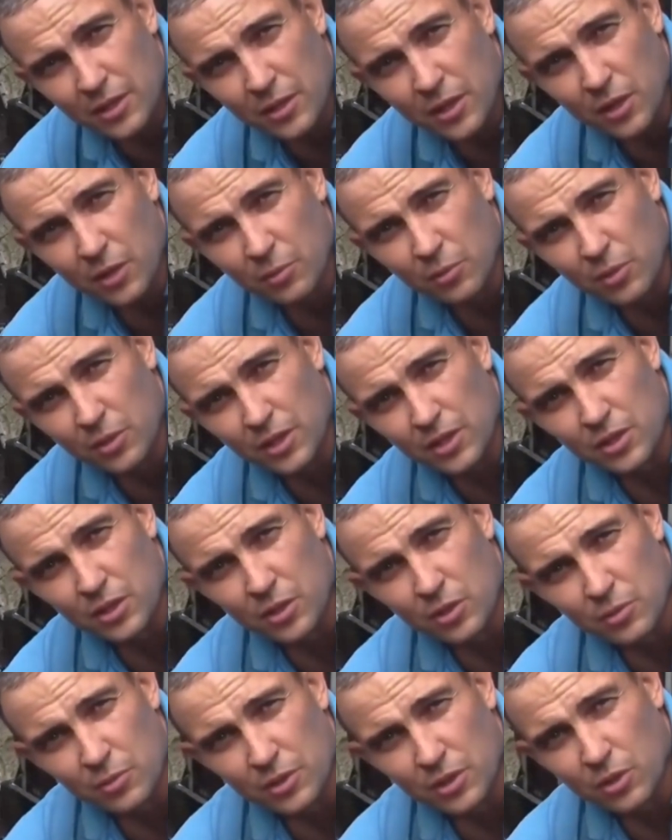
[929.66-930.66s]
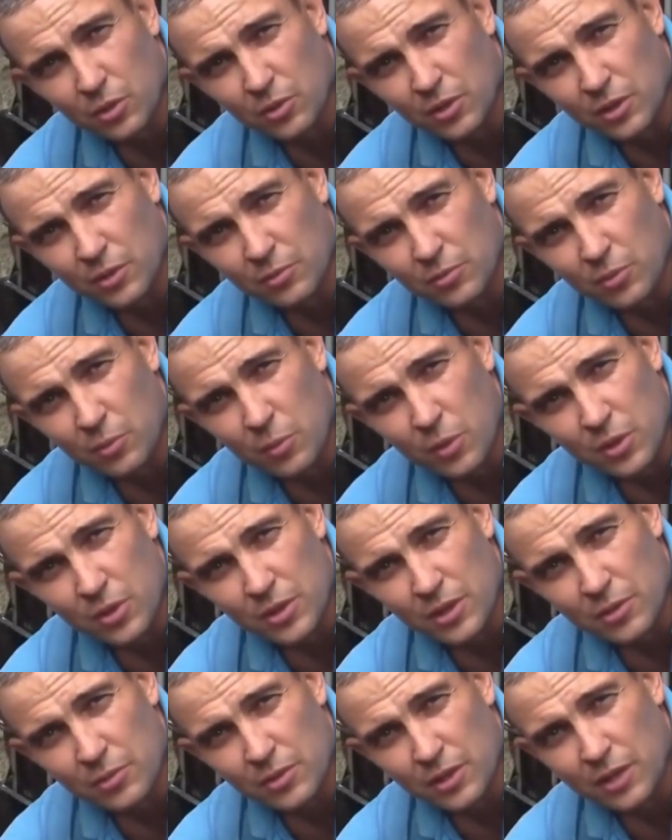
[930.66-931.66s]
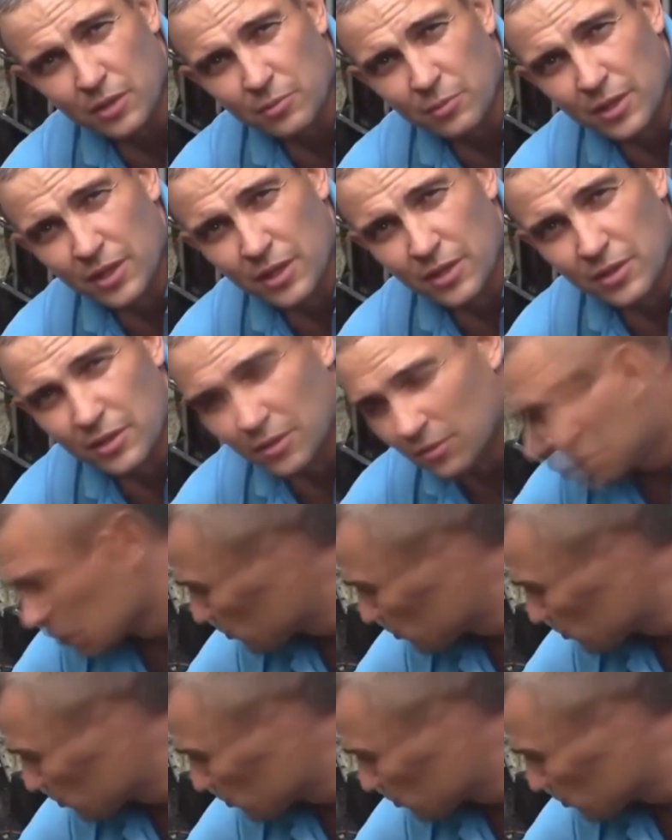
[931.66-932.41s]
in the operation of the unit for more than five minutes,